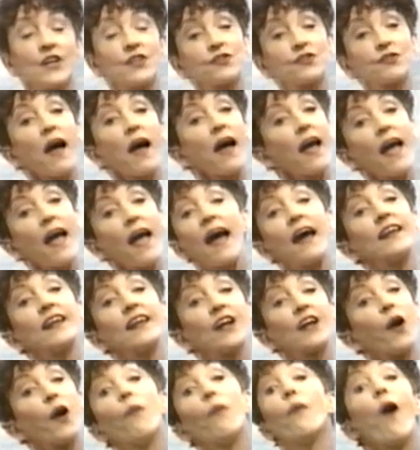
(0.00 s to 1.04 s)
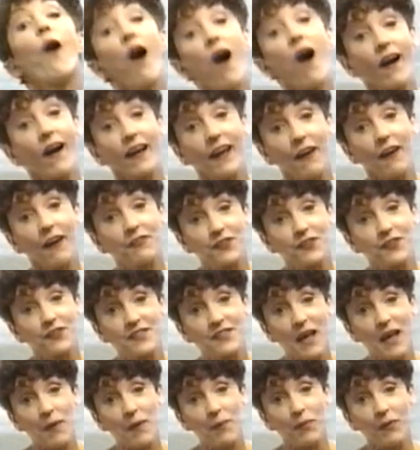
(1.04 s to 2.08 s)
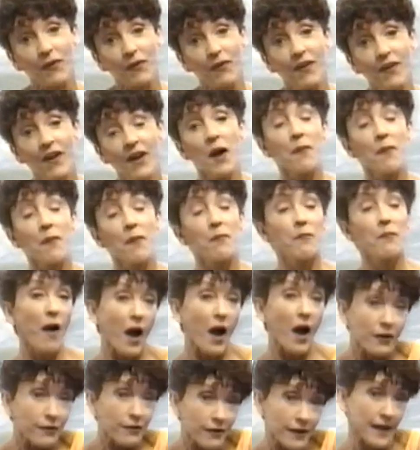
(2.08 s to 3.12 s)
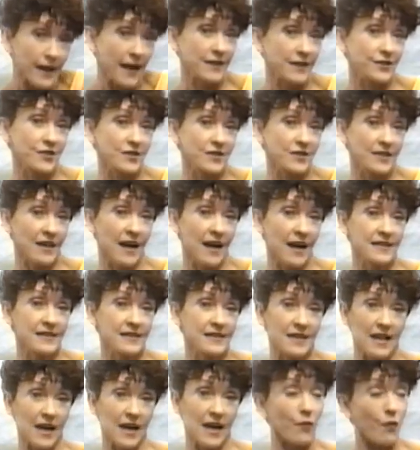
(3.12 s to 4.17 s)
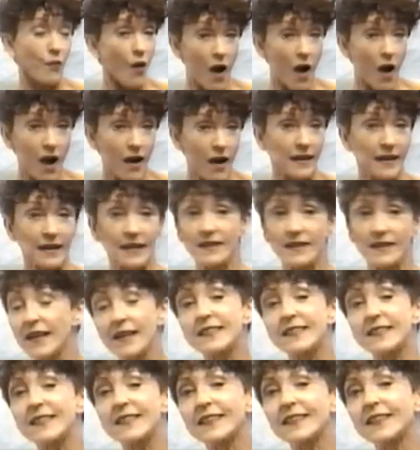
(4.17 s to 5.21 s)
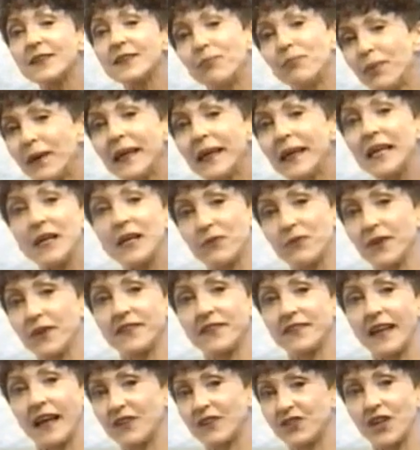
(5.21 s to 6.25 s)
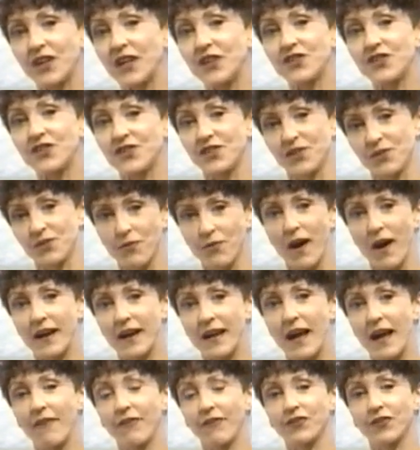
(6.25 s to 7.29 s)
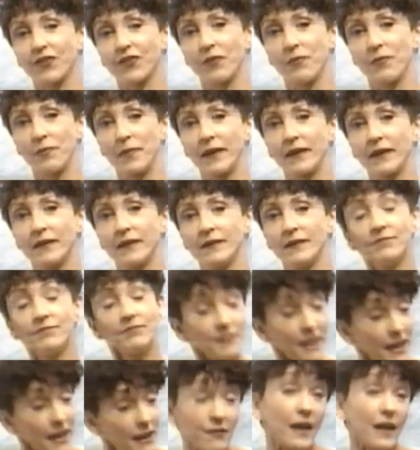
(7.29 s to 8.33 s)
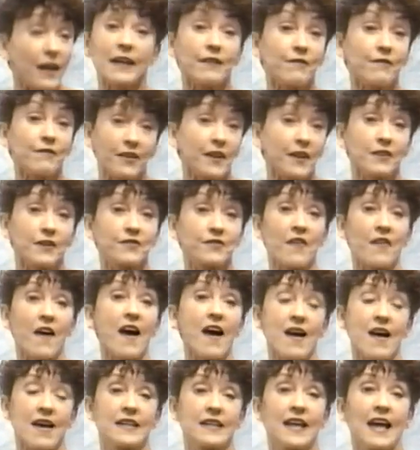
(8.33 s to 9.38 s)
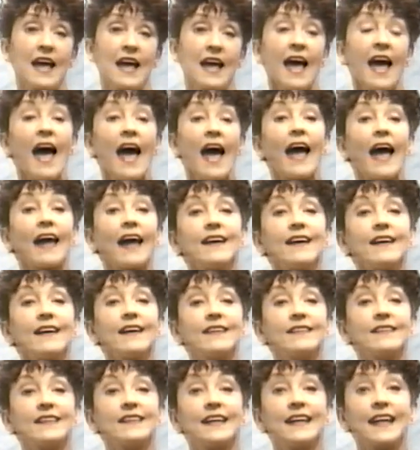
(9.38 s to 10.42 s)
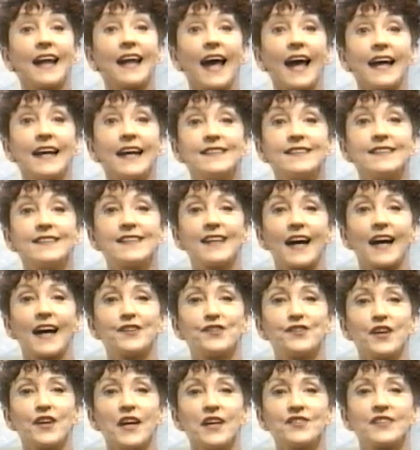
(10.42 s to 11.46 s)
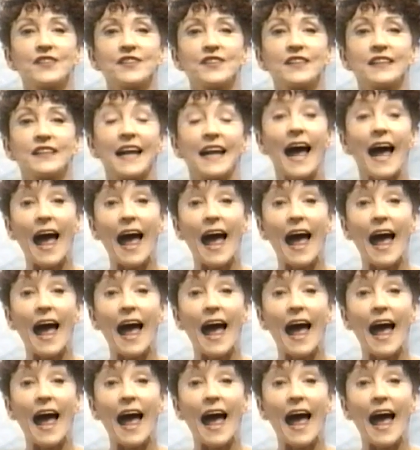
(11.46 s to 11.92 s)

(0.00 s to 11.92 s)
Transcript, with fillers: try adding a walk after supper. Moderate exercise like walking doesn't compete with digestion right after a meal. It feels fine and it aids digestion,